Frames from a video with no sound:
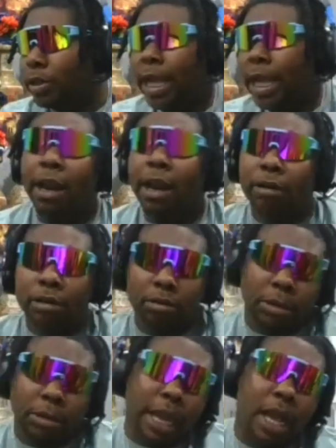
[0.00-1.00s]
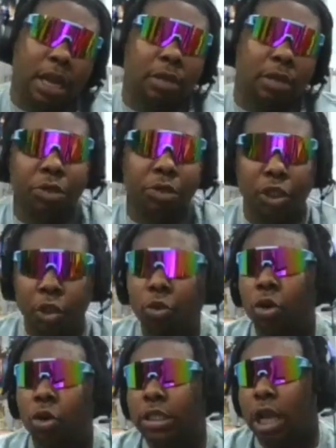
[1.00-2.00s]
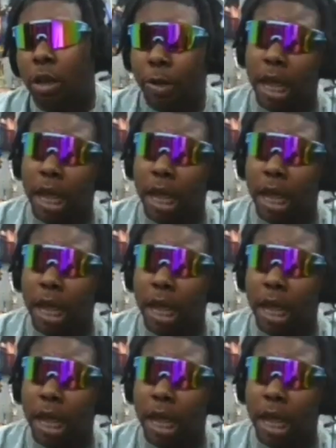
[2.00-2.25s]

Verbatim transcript: They gotta they gotta put you on the scale.